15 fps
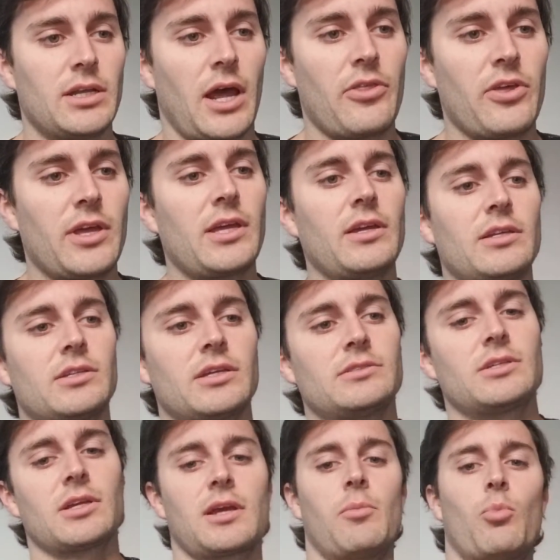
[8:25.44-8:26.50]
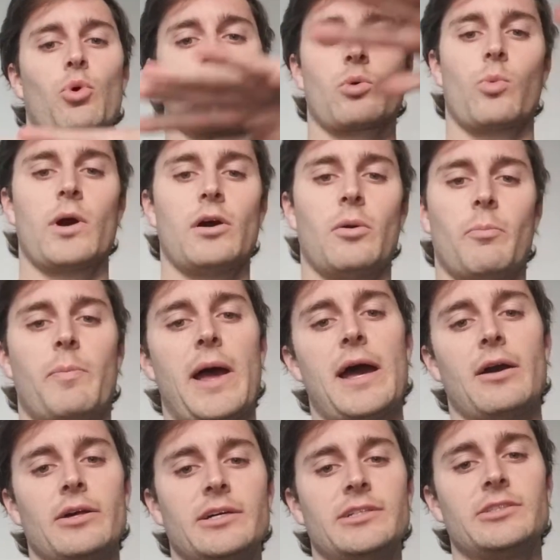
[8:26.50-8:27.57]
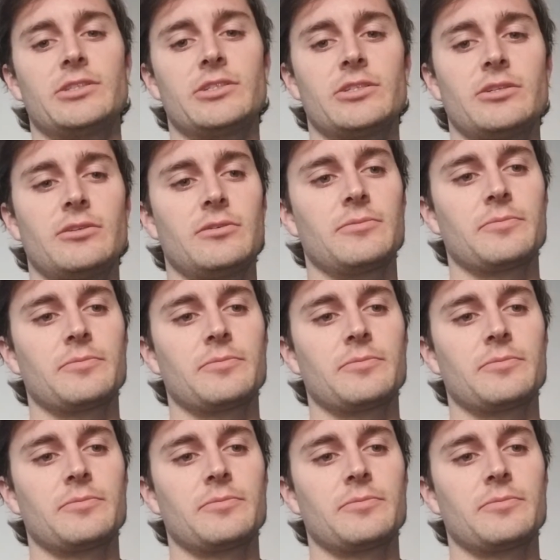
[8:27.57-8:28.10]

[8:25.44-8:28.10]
I think it's like a more well-balanced.